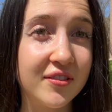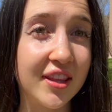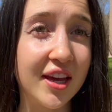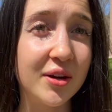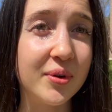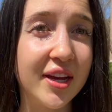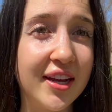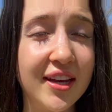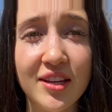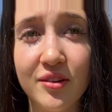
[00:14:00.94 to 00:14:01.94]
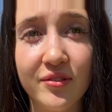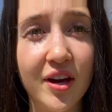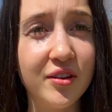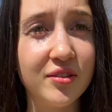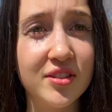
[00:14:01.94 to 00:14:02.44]
in that way, and you
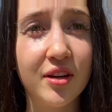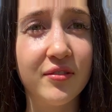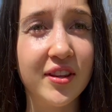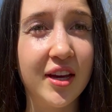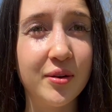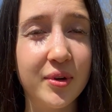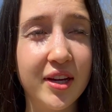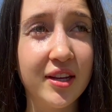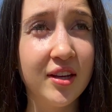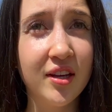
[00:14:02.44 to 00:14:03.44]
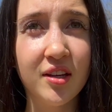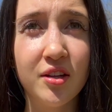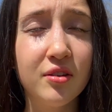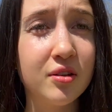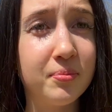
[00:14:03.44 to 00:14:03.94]
value yourself in that way, you
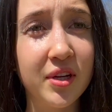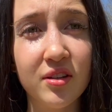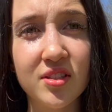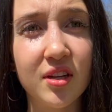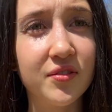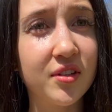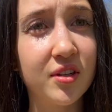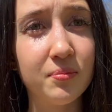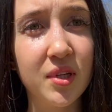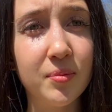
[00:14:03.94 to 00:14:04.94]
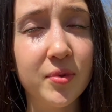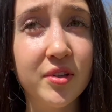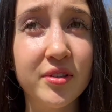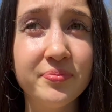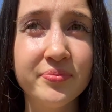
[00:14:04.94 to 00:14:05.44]
don't compare yourself to other
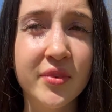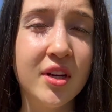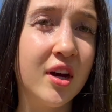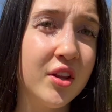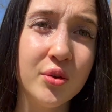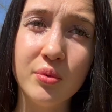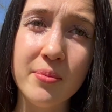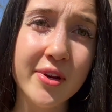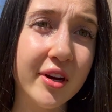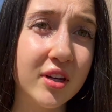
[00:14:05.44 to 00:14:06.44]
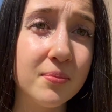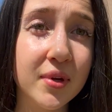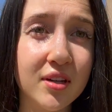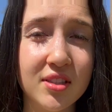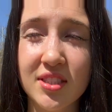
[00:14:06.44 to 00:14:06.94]
people. Other women aren't
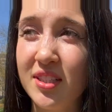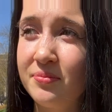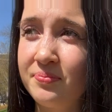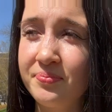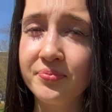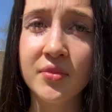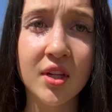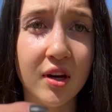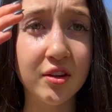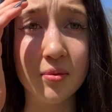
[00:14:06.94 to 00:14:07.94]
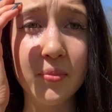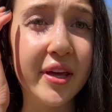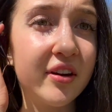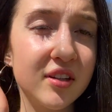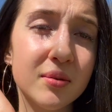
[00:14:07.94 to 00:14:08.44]
comparison. Other
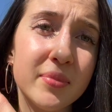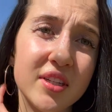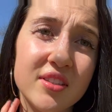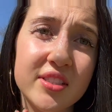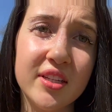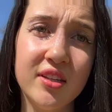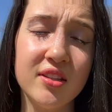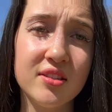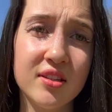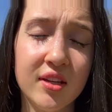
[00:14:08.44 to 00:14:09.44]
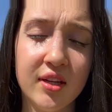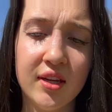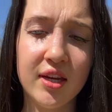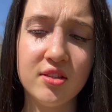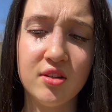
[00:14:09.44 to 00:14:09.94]
men aren't comparison.
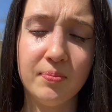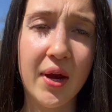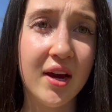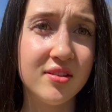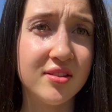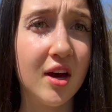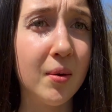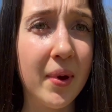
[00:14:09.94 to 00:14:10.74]
It's your past thought